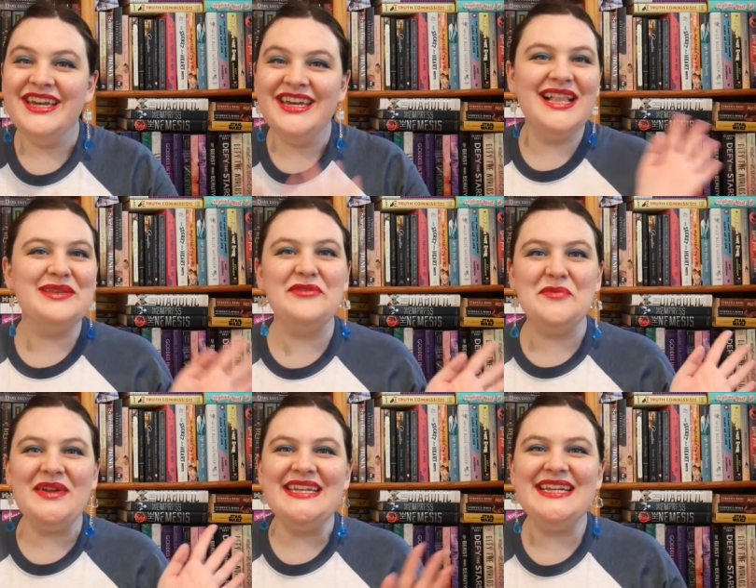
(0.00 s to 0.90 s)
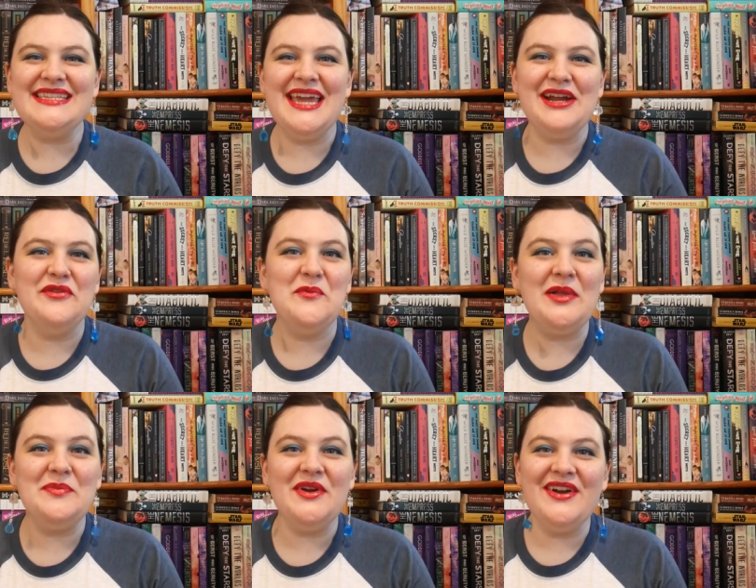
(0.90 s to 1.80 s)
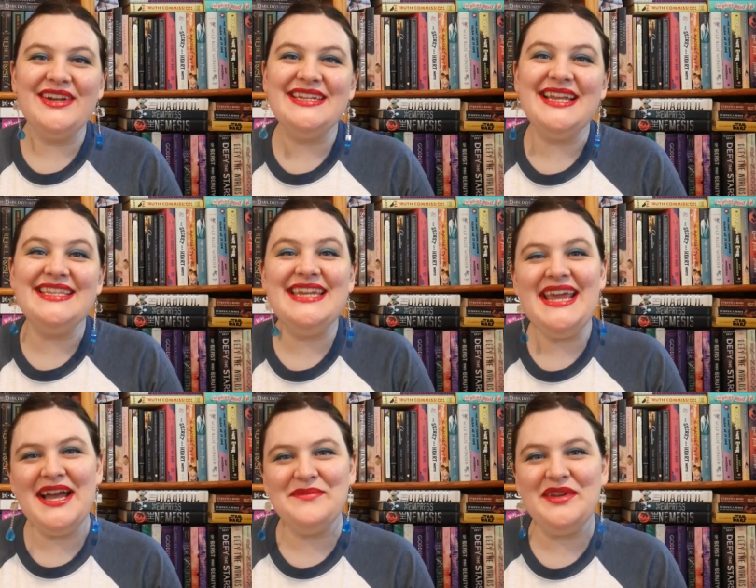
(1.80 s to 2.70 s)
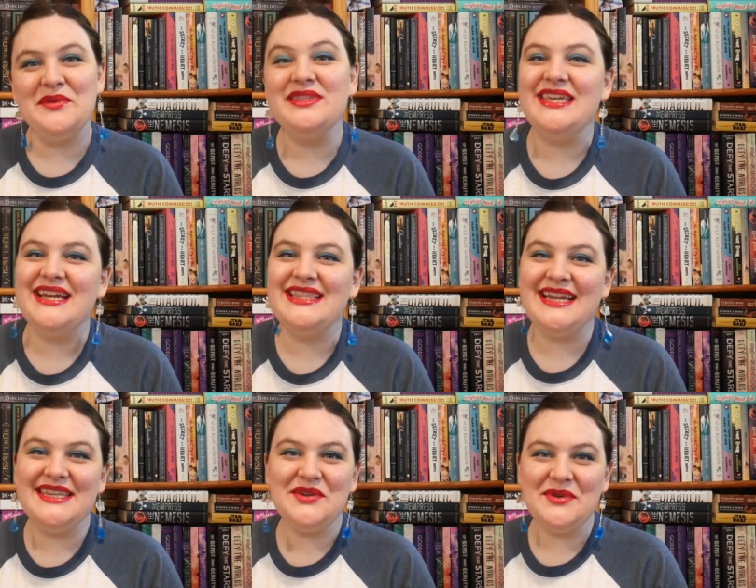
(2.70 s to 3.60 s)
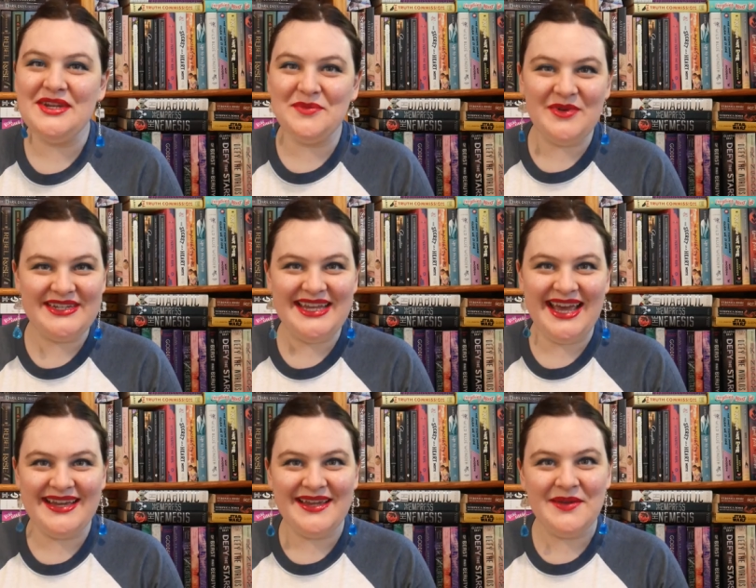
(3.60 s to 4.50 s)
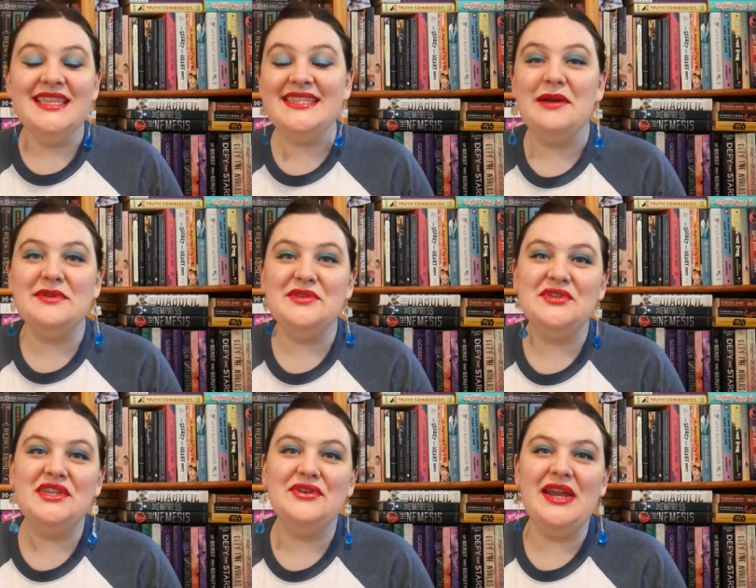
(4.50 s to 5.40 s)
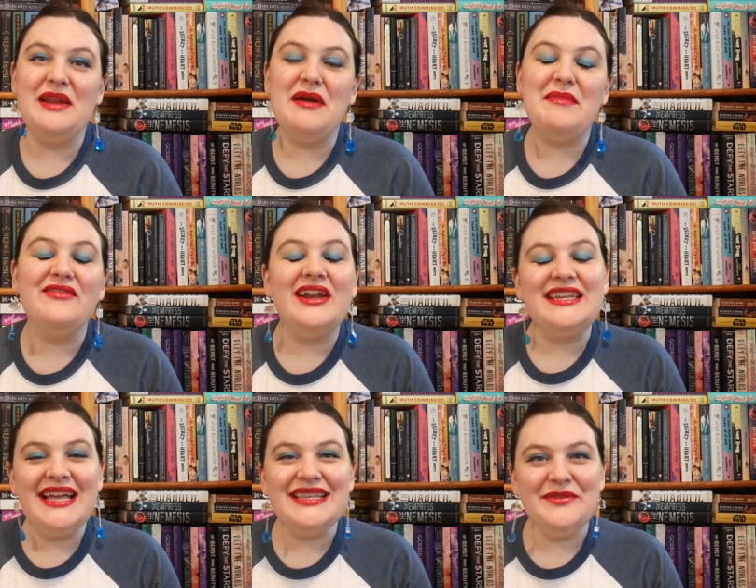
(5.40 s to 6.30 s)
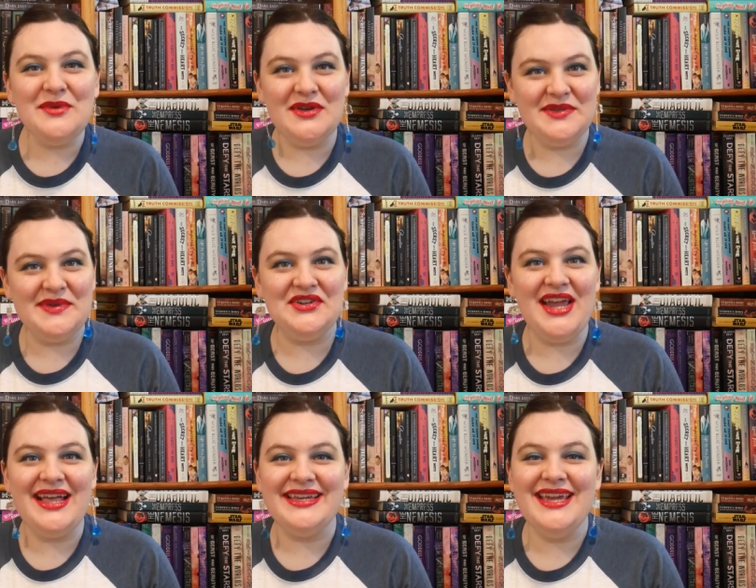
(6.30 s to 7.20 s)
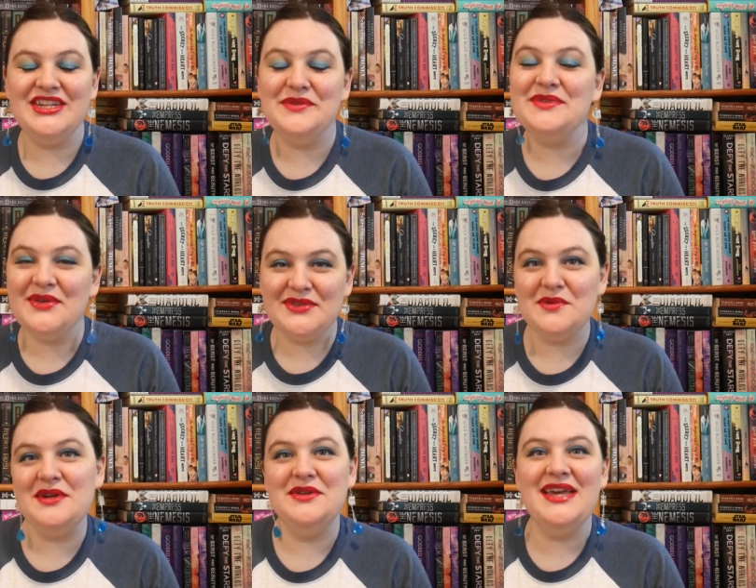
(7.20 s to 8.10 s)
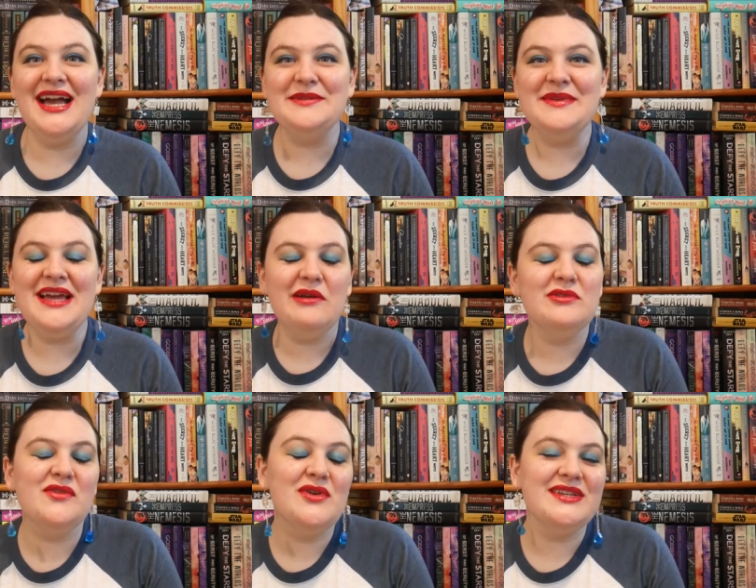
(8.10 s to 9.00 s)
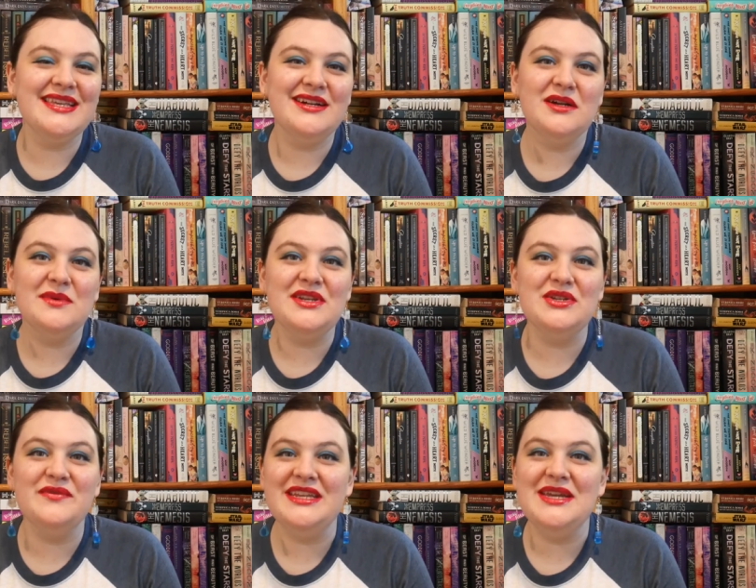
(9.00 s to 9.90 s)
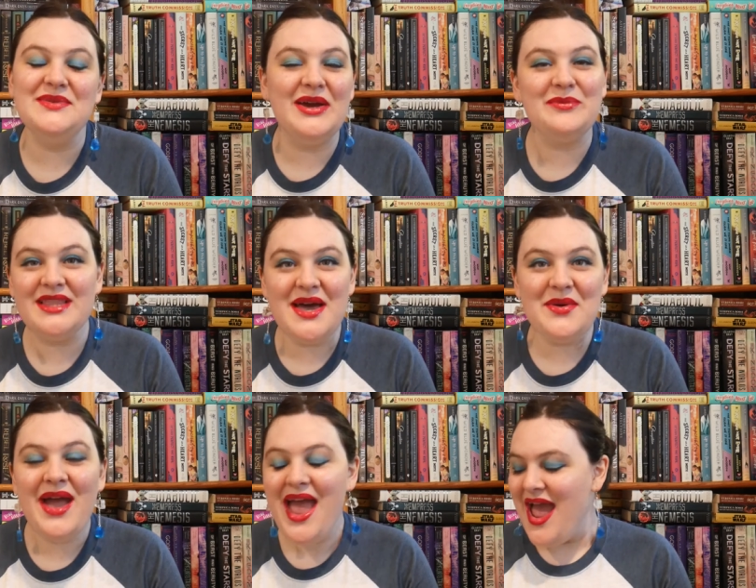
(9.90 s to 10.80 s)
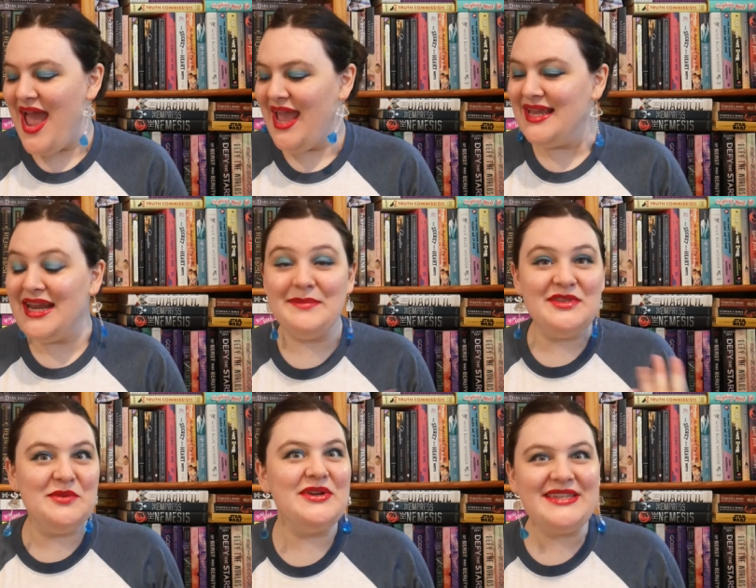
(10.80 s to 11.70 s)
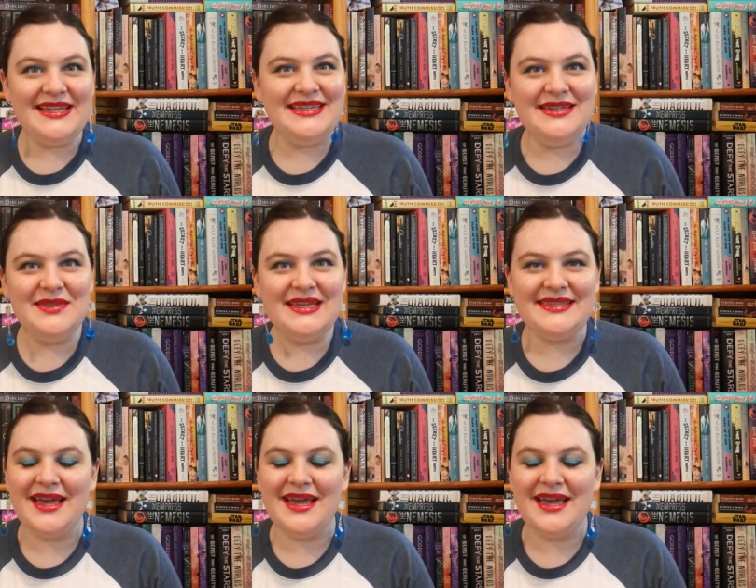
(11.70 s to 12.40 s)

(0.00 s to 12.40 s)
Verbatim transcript: Hello everybody, it's Kara from Wilde Book Garden and today I'm here with the Eclectic Reader book tag. This tag was originally created by my friend Kelly from Cozy Reader Kelly and she was also the one who tagged me. I will of course link her original video down below and I'm super excited to do this.